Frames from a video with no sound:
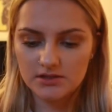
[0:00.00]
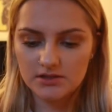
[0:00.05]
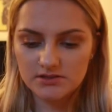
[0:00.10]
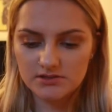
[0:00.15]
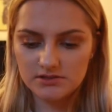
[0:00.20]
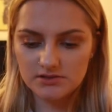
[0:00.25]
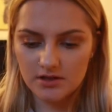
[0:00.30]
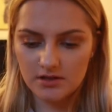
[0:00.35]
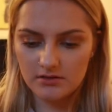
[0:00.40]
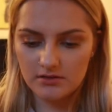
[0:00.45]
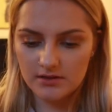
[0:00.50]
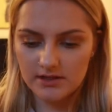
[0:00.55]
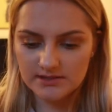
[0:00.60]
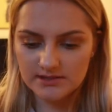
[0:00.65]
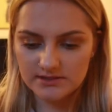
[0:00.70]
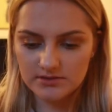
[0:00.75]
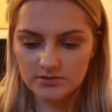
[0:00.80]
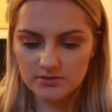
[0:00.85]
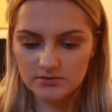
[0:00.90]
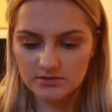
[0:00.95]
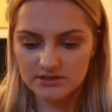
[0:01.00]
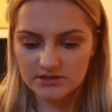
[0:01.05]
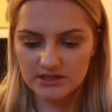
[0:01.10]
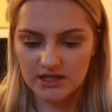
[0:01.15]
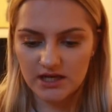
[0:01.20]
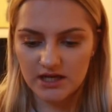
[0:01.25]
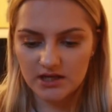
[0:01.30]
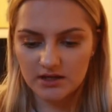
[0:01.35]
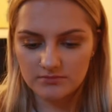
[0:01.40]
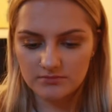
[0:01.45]
So it's a halter
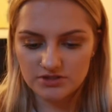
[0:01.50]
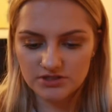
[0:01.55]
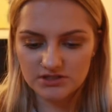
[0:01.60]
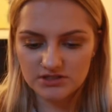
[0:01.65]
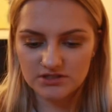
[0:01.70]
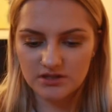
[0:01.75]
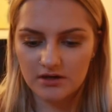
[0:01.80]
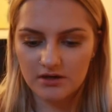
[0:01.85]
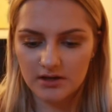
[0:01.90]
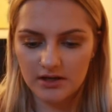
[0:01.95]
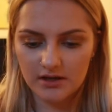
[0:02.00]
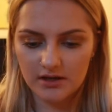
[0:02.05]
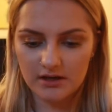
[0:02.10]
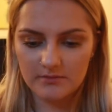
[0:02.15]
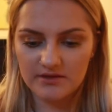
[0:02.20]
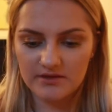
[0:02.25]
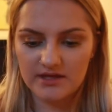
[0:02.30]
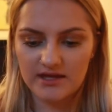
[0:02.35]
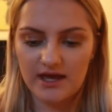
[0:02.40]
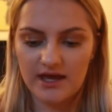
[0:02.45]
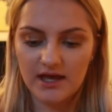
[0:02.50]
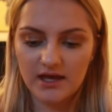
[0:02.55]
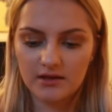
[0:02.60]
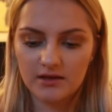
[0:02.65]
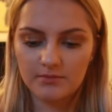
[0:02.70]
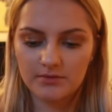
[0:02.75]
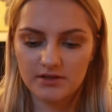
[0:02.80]
neck. I'm just tying up the neck